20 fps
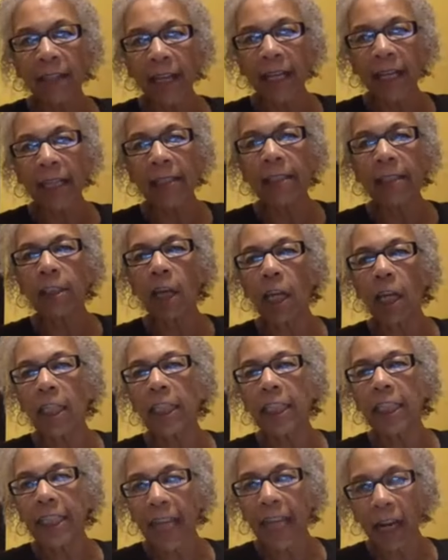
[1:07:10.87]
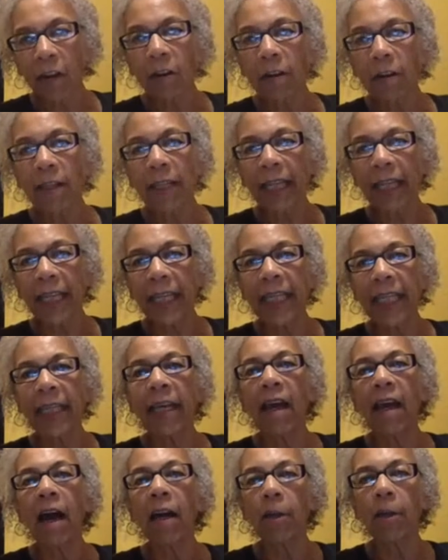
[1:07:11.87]
the
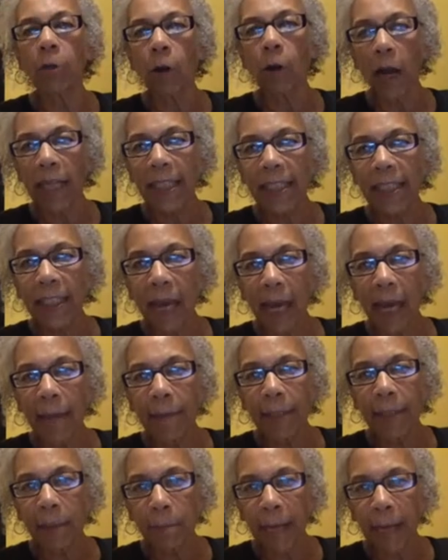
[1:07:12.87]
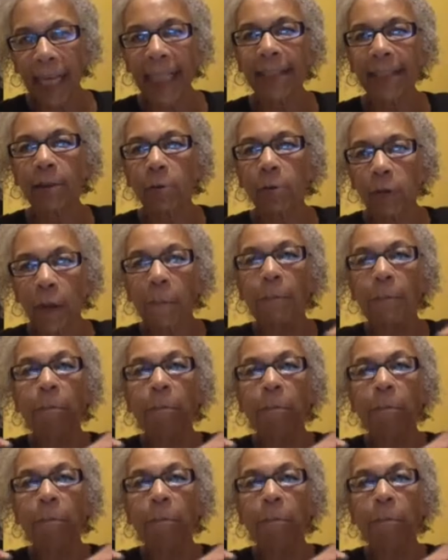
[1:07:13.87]
solidarity across time space